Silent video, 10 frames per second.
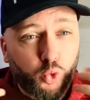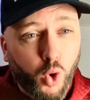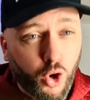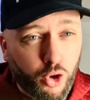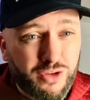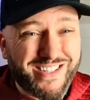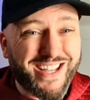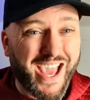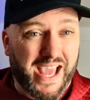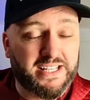you
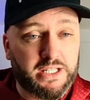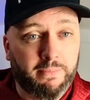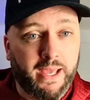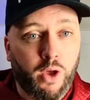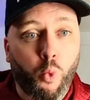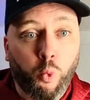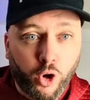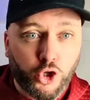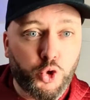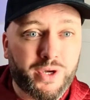underestimate
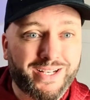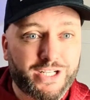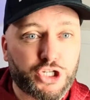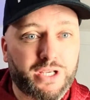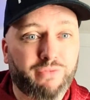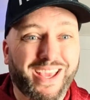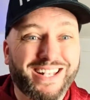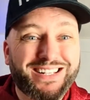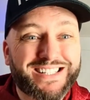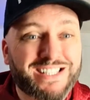what you can achieve
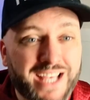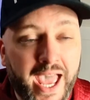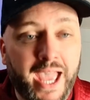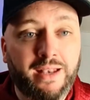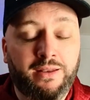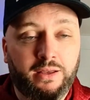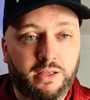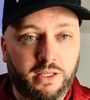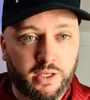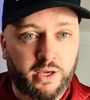in 10
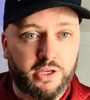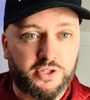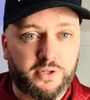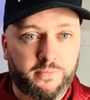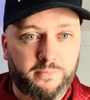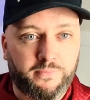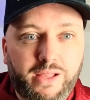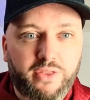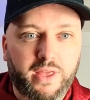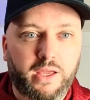years.
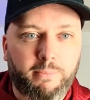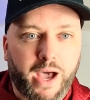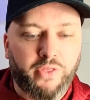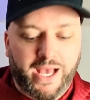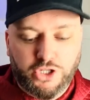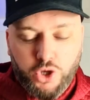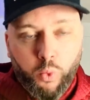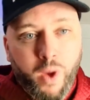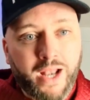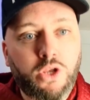Really think about that. So
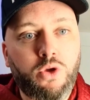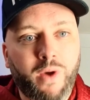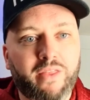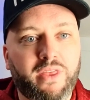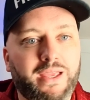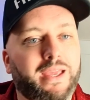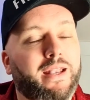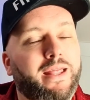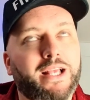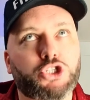when you are
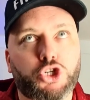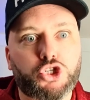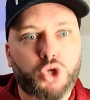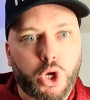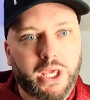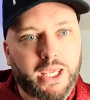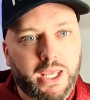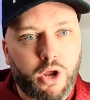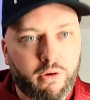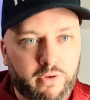thinking it's just not
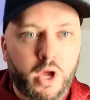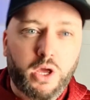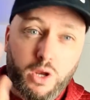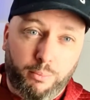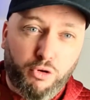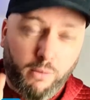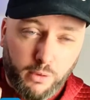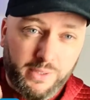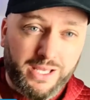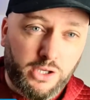kicking off, you're
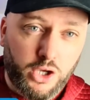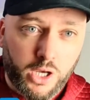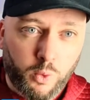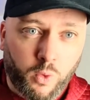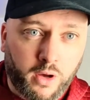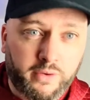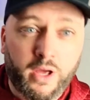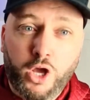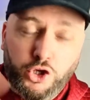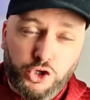probably in year one.
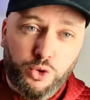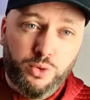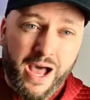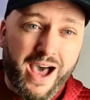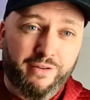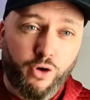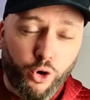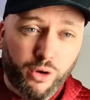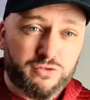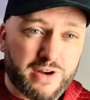You have
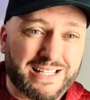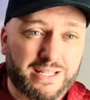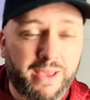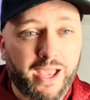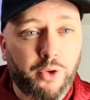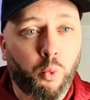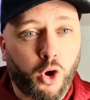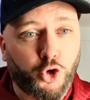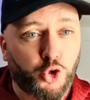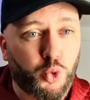overestimated
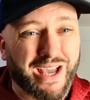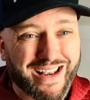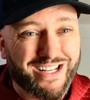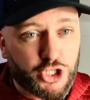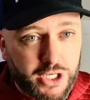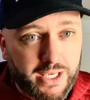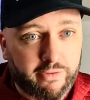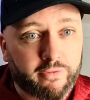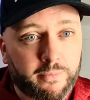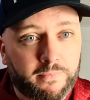what you can achieve.